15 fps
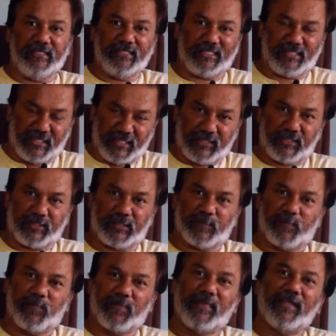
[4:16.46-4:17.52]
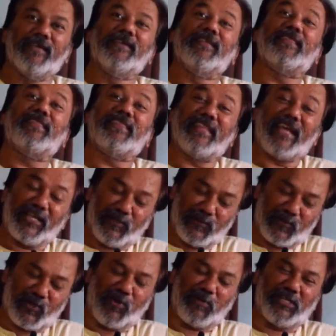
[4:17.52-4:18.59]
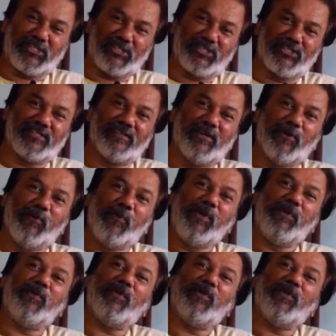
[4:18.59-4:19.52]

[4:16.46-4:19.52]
these things. Thank you so much. We